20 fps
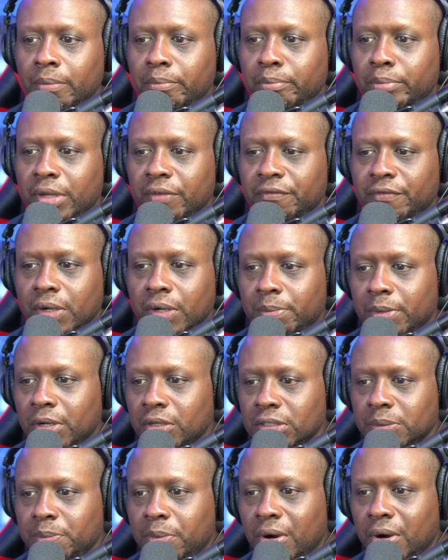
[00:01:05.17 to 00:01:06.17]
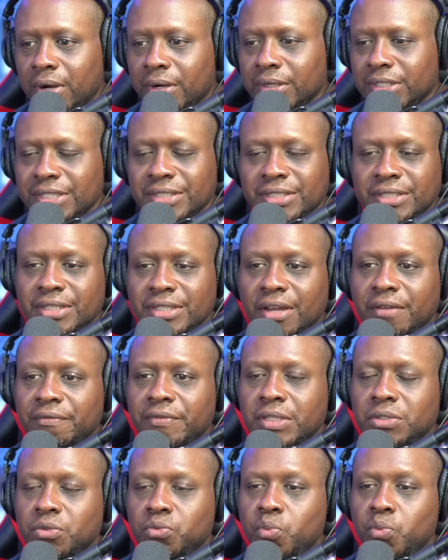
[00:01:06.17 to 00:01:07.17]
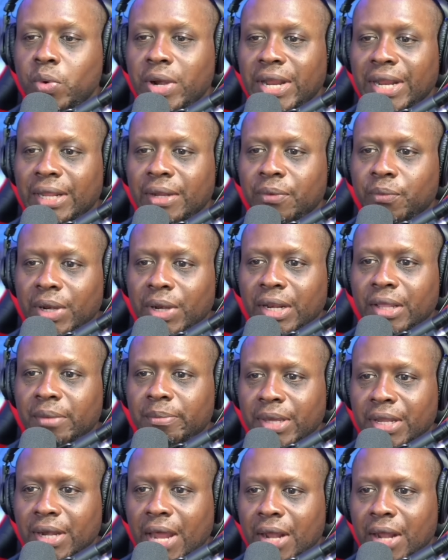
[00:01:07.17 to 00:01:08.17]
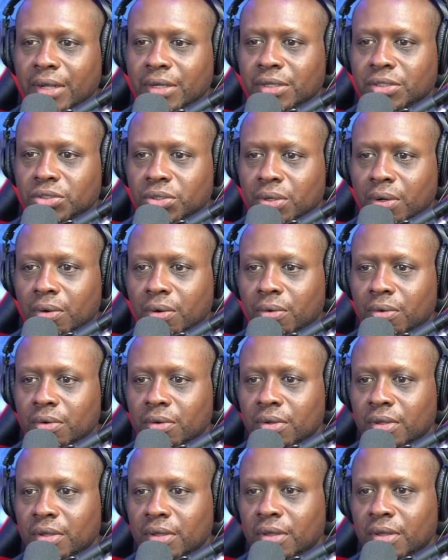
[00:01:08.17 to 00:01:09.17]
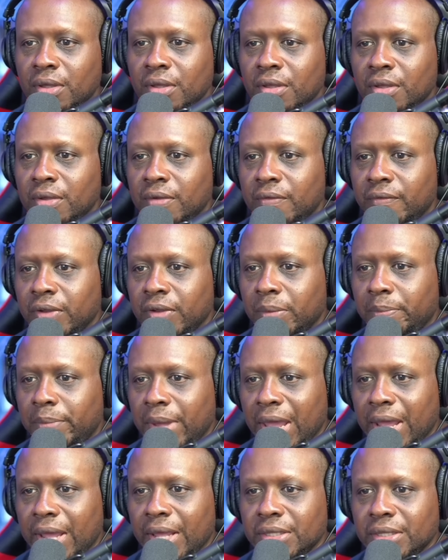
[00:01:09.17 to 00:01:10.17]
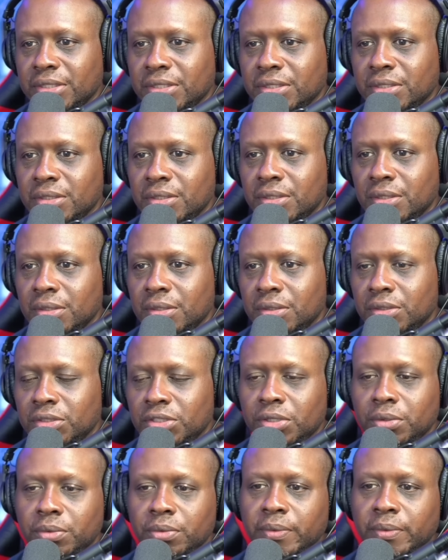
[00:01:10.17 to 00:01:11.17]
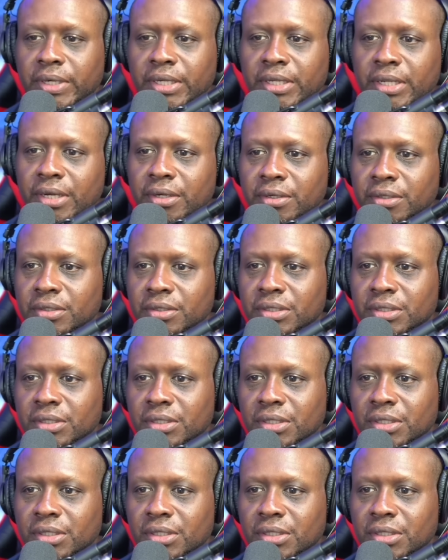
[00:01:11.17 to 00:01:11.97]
But for the most part, this stuff has really, really been out of control for the past 2-3 years.